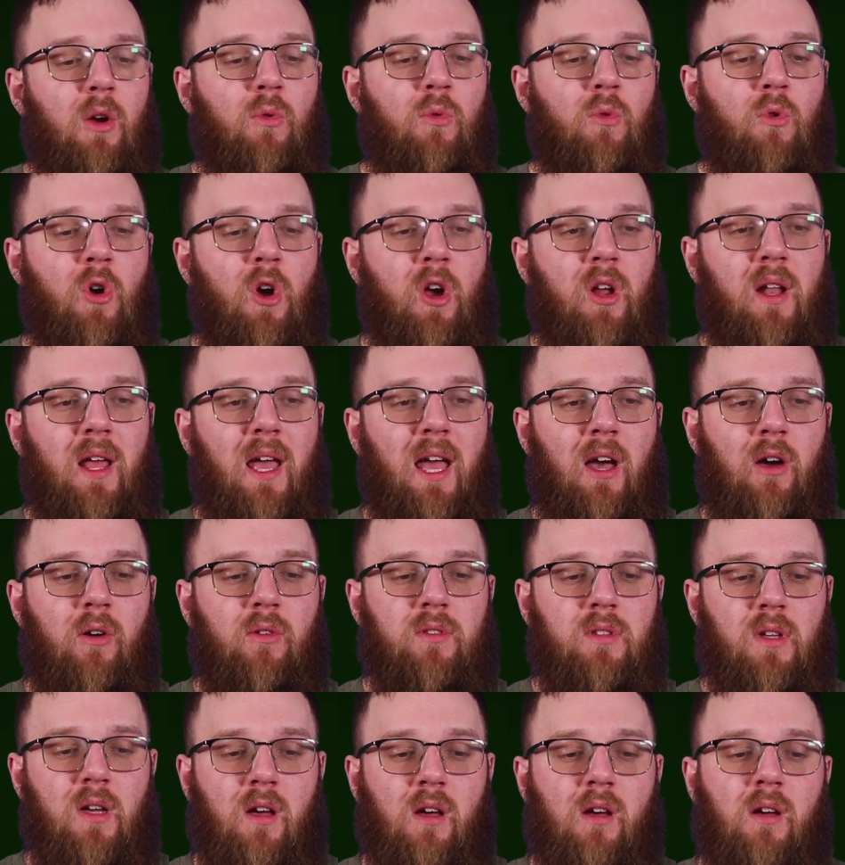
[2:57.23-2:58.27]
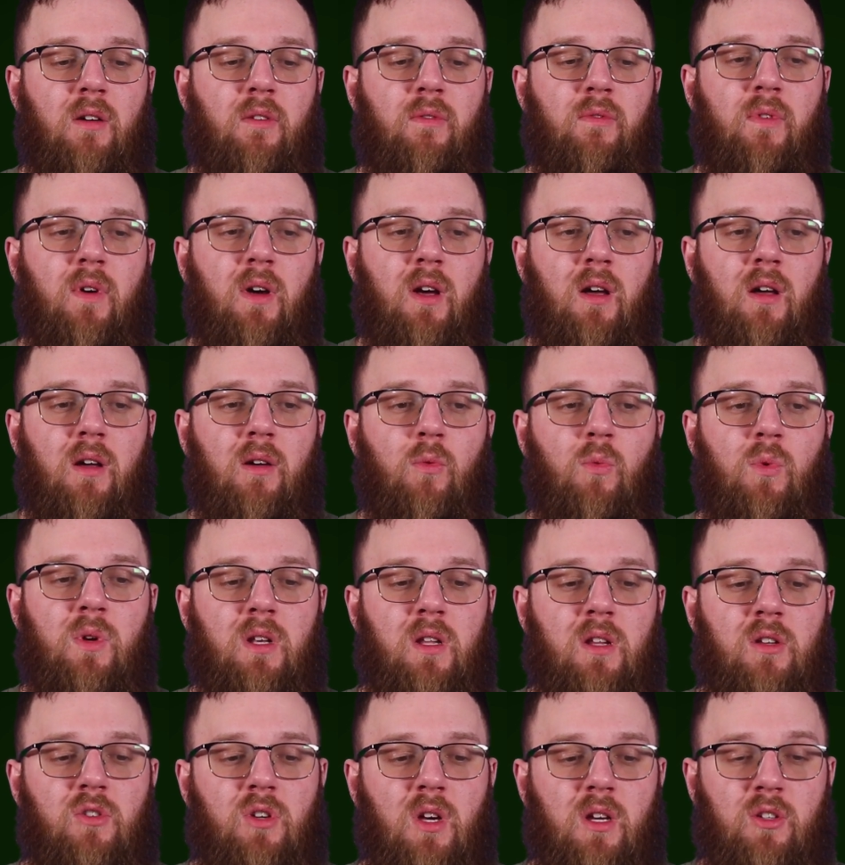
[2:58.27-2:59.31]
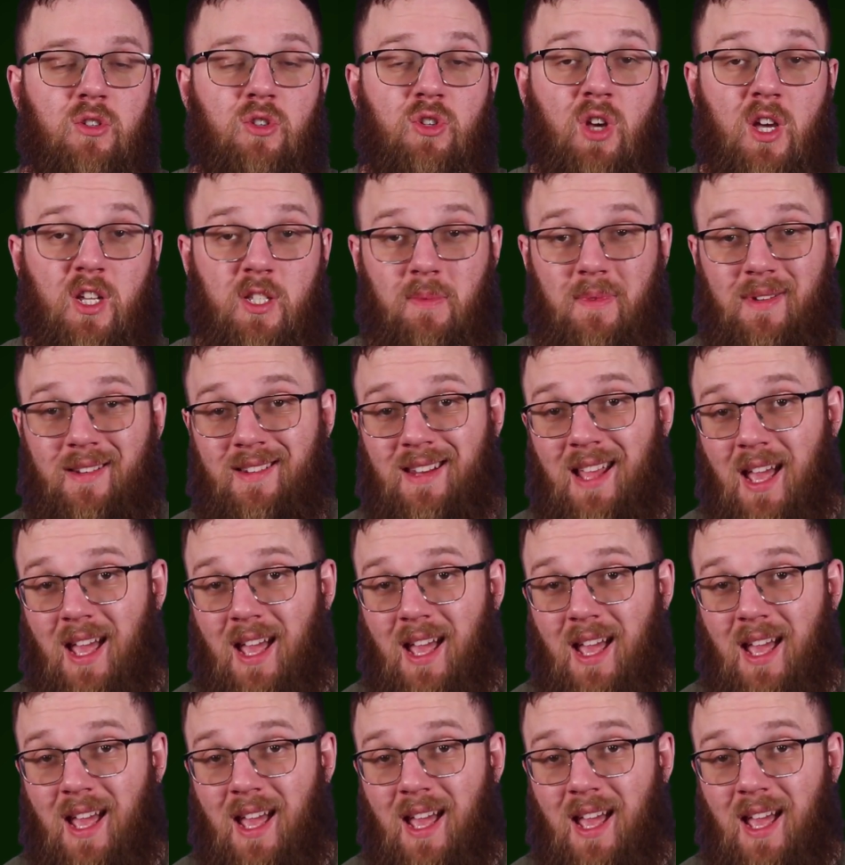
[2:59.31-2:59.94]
run out of windage adjustment.